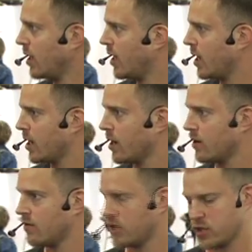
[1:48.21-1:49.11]
And
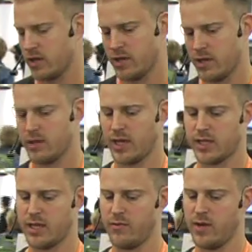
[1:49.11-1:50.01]
eventually, like I
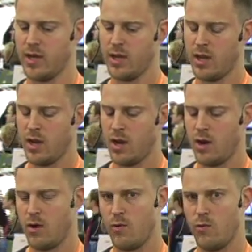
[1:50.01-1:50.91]
said,
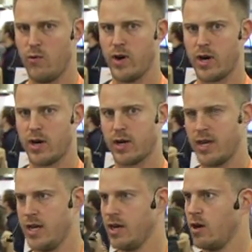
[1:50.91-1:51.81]
we are
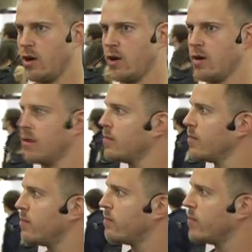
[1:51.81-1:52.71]
keen on
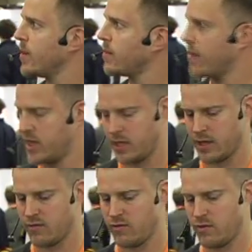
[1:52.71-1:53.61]

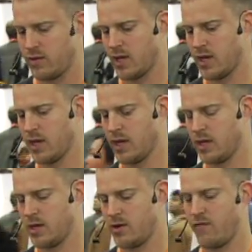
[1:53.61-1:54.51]
implementing the
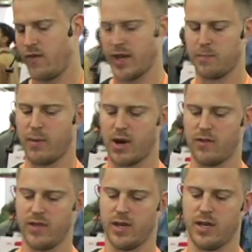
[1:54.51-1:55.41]
Reflect part
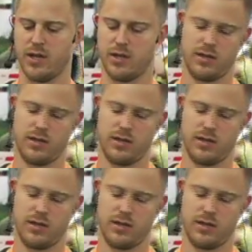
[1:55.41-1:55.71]
of the